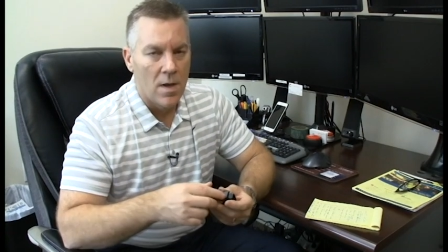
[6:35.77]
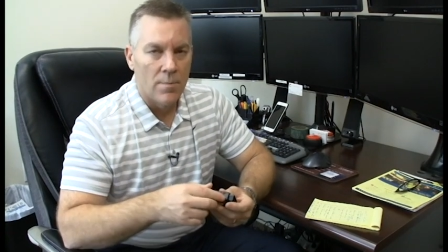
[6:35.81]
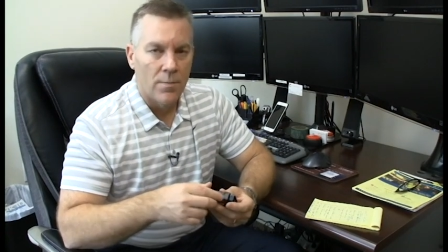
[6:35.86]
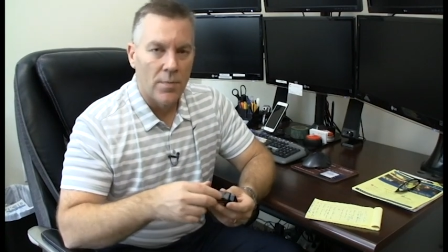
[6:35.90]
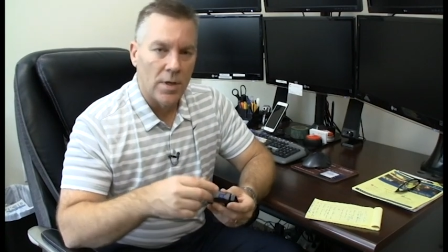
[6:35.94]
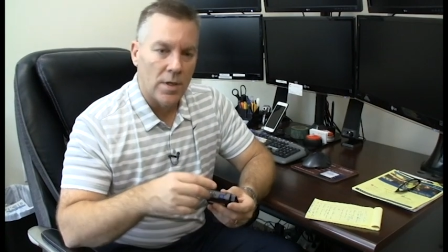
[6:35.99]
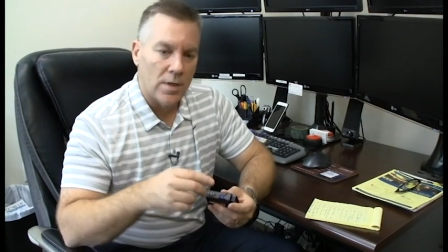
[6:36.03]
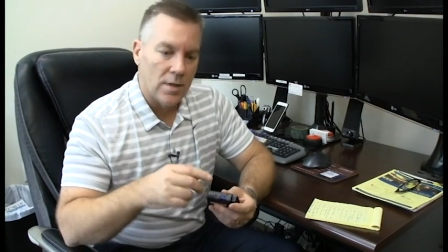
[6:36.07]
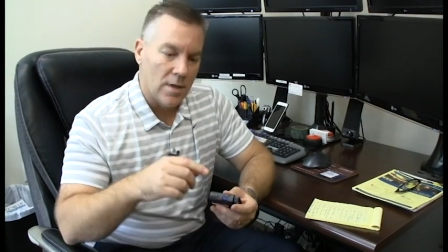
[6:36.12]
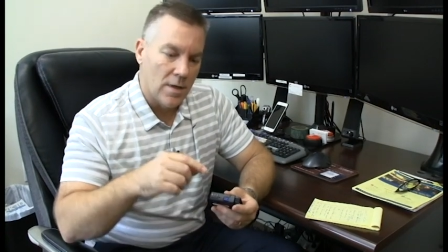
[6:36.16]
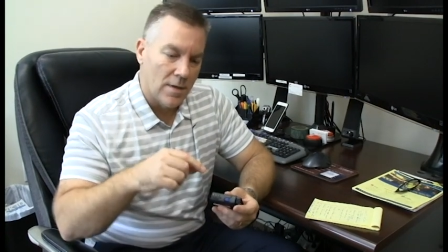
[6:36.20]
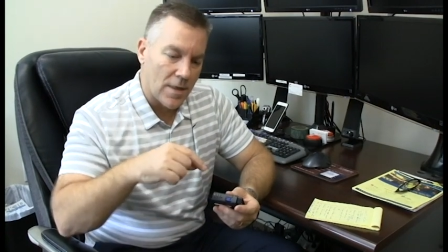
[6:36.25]

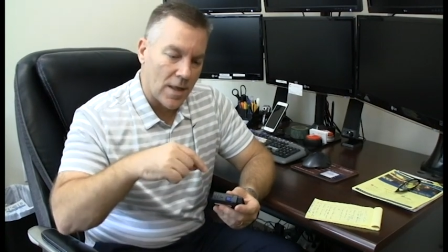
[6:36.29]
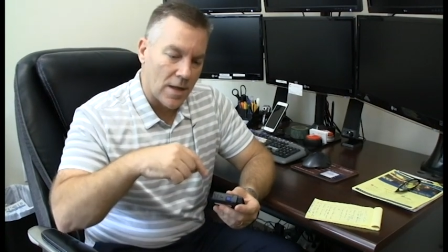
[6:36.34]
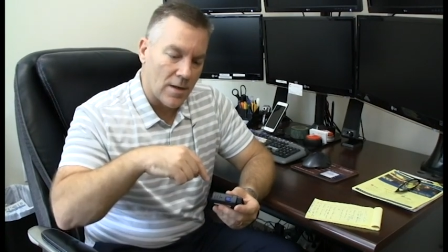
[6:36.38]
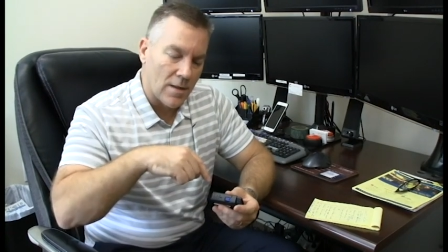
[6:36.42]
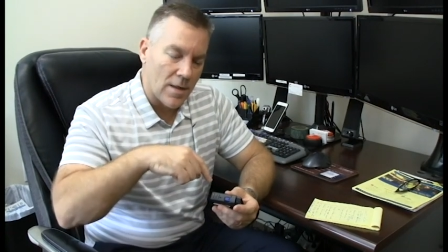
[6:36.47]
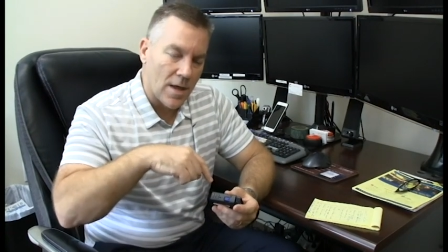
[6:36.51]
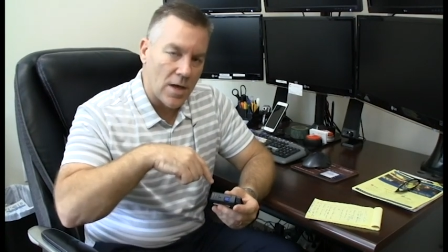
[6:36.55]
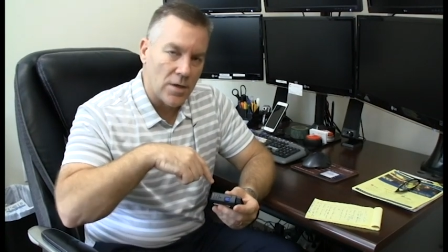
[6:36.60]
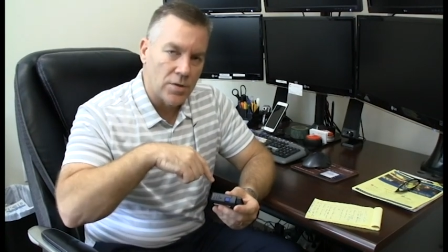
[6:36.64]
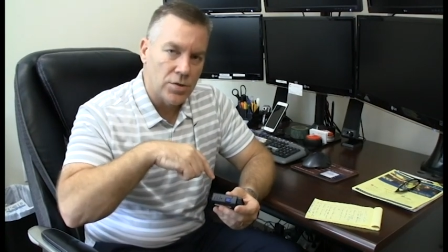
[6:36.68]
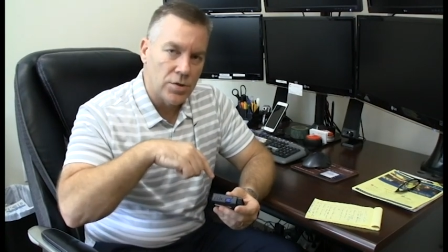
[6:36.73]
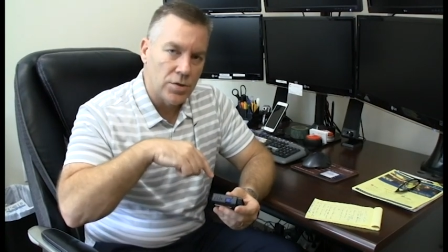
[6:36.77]
But that
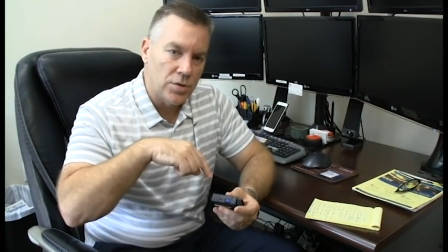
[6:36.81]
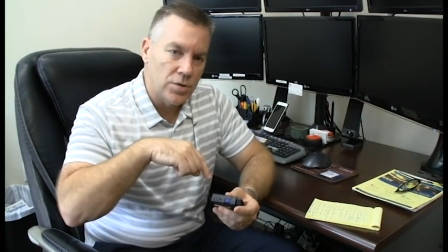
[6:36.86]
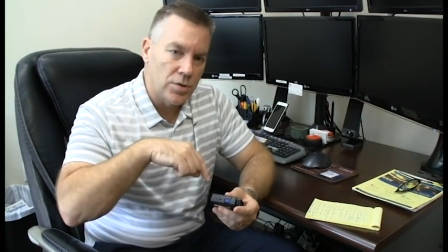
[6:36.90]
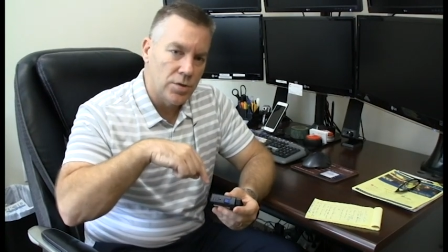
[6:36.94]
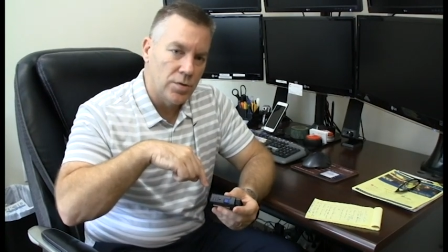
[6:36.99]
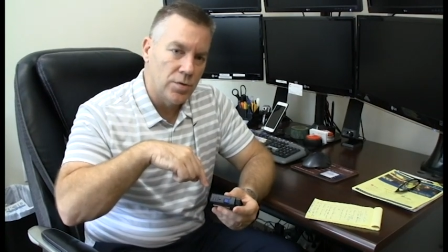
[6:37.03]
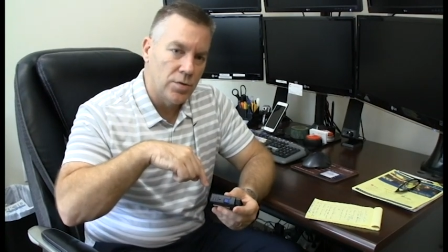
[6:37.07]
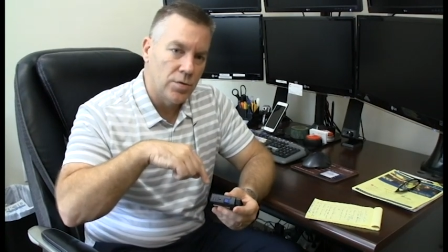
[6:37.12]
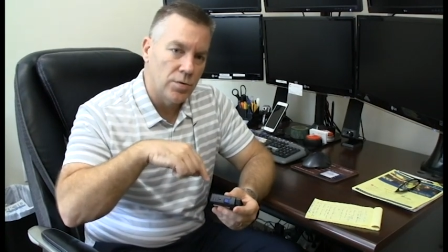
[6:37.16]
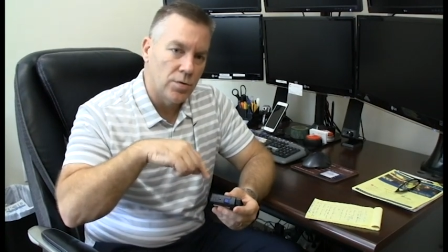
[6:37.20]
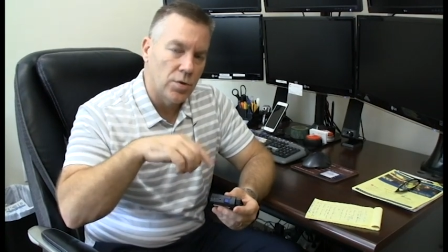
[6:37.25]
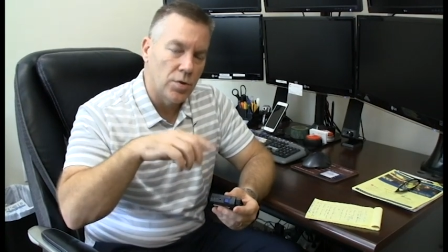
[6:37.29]
allows you
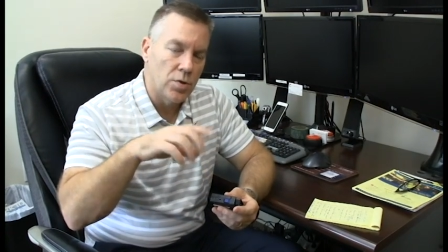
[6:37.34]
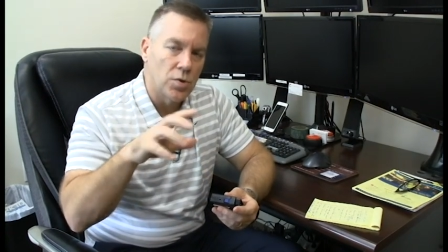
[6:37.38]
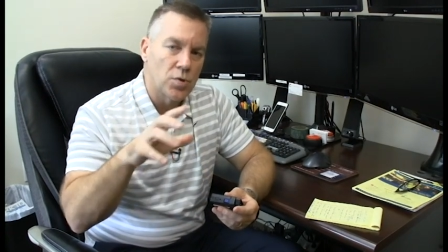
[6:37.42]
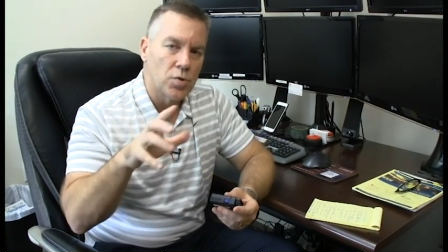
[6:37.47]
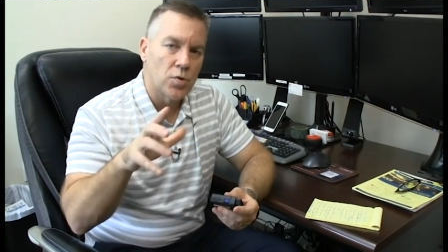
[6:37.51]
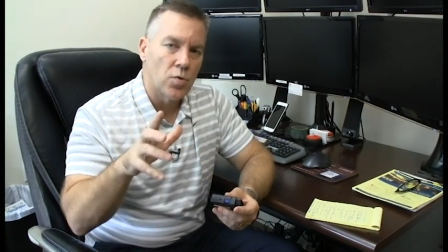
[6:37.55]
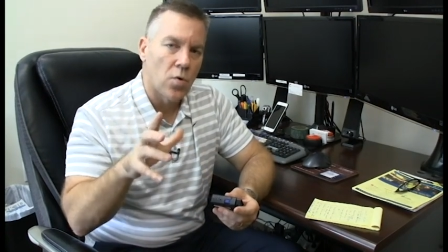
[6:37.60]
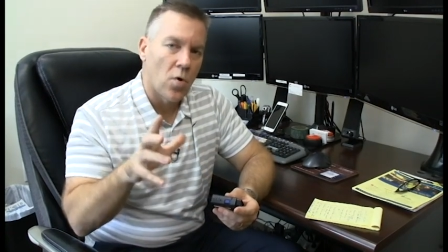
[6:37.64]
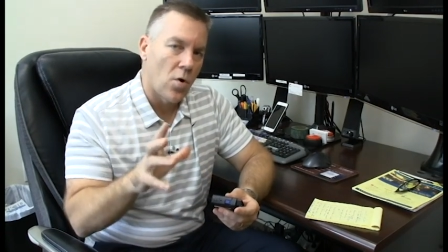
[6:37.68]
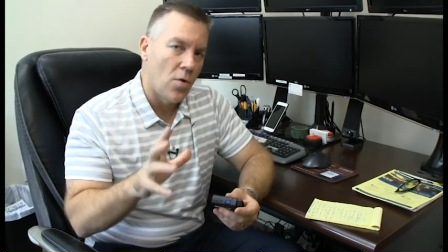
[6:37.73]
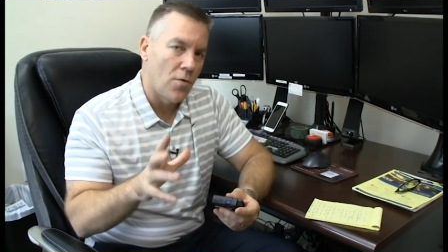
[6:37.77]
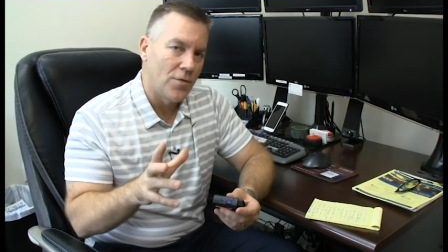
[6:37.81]
to
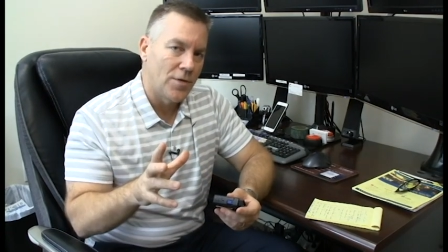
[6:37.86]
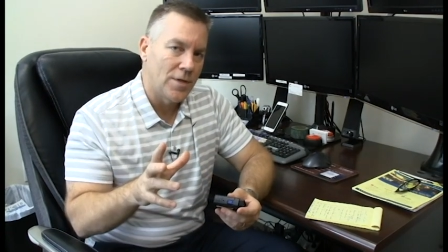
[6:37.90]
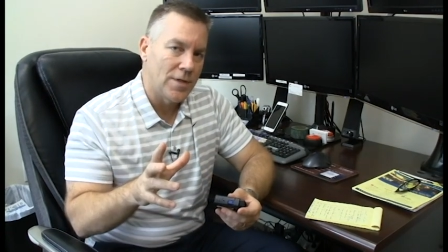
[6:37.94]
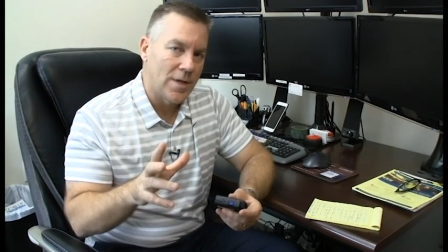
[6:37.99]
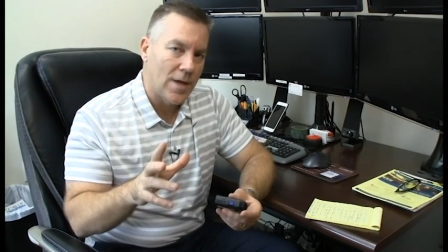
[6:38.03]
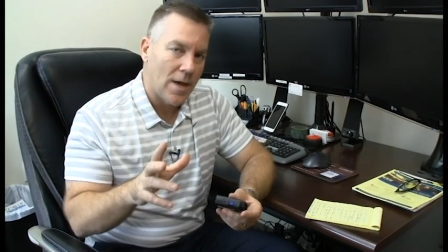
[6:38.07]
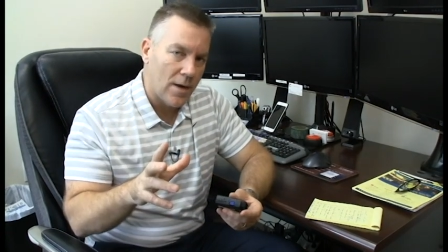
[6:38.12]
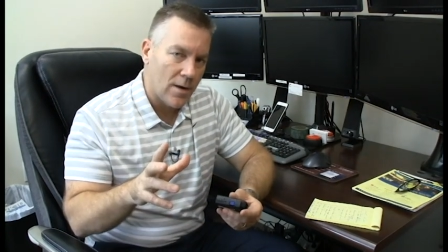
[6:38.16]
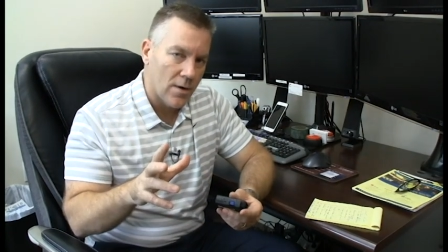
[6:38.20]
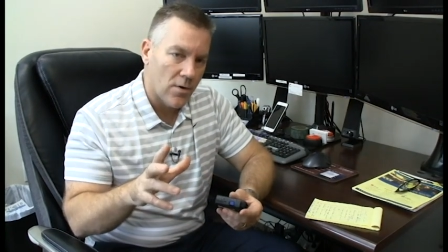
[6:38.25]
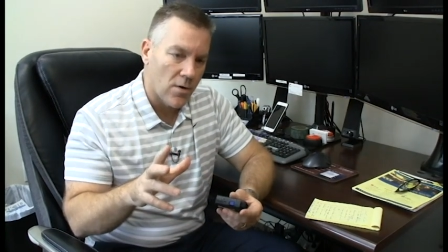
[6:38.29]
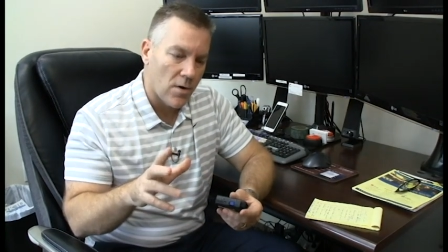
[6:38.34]
control the
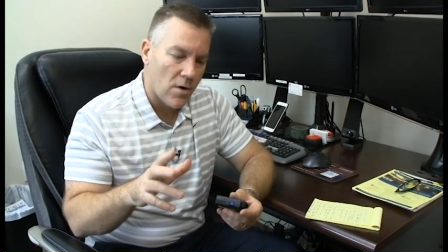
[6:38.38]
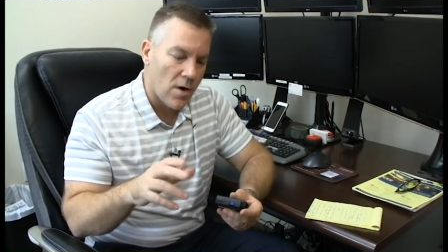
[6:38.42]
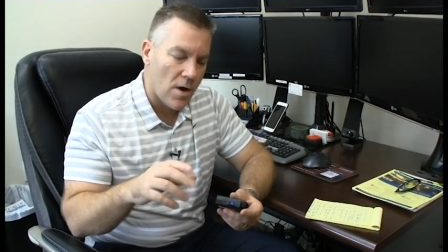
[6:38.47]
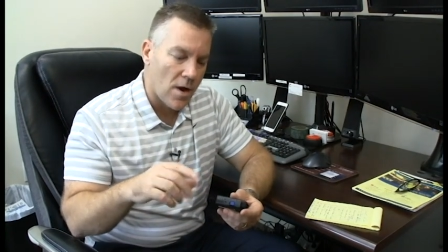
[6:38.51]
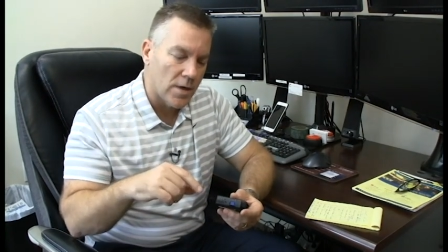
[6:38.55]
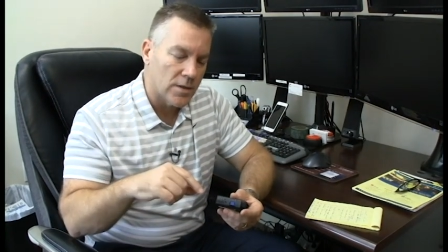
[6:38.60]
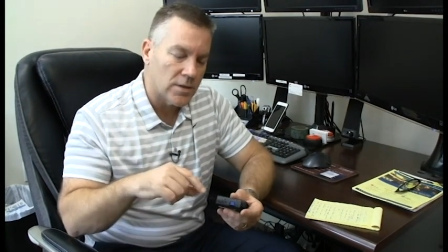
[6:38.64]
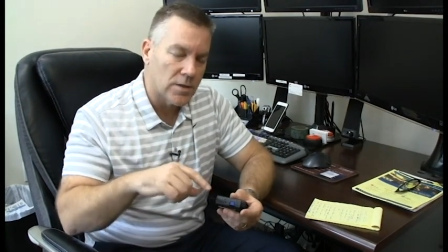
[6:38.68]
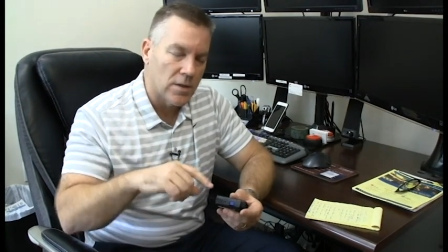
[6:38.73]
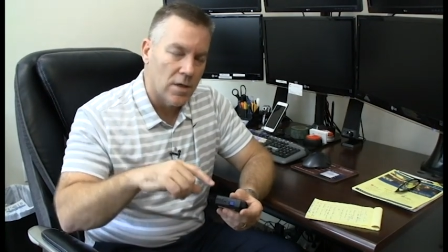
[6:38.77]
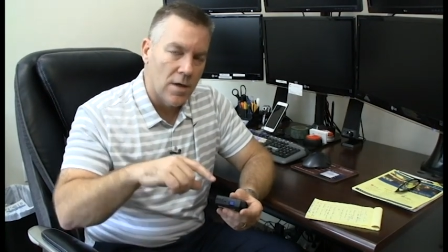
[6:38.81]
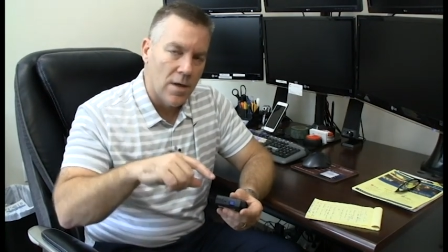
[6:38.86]
data
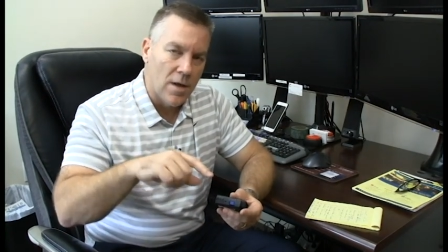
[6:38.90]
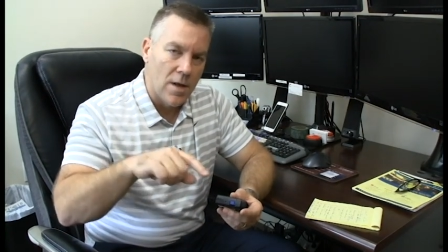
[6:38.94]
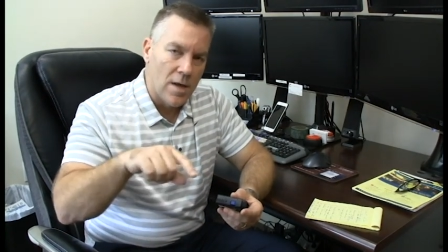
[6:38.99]
costs